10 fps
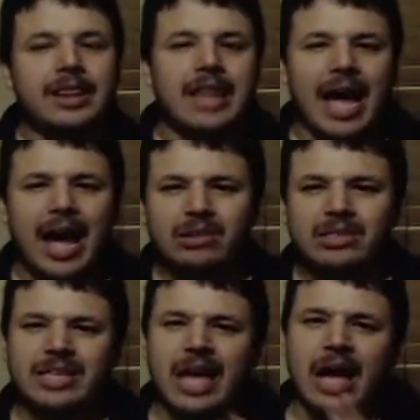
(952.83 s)
The
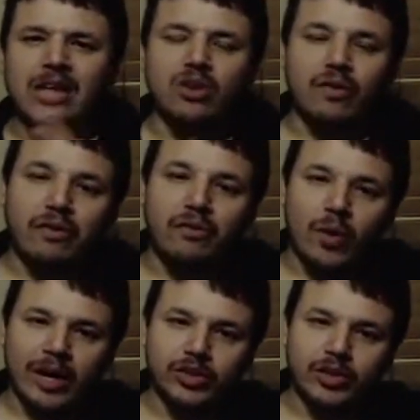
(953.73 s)
House has over
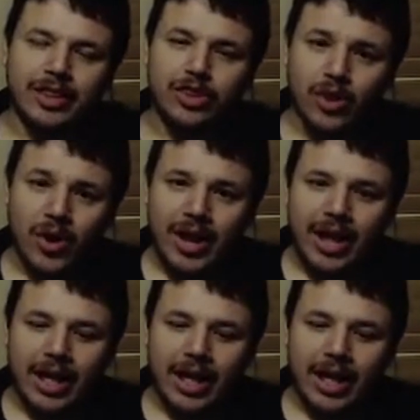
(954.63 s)
430.